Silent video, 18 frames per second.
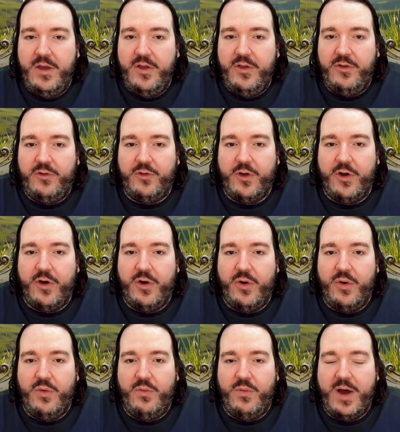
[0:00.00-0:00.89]

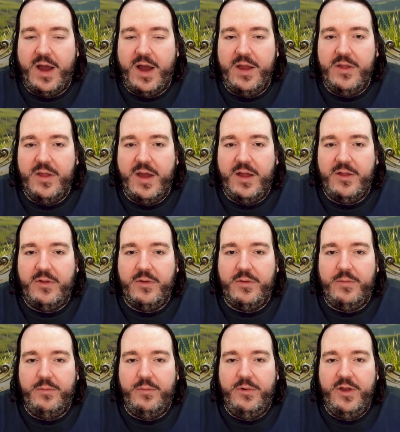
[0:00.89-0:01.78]
so why not
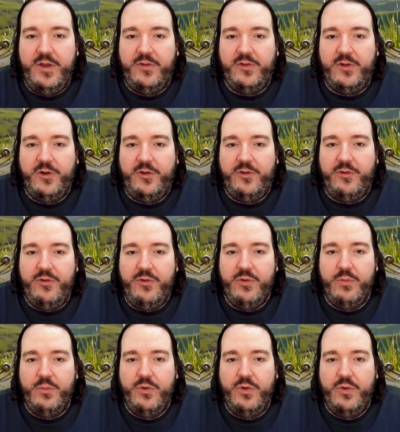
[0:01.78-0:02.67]
research
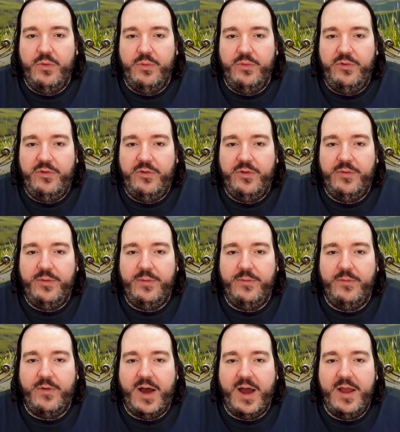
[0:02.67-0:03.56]
new moves?
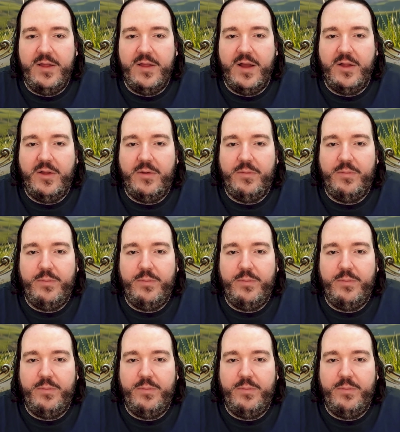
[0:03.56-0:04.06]
Why not,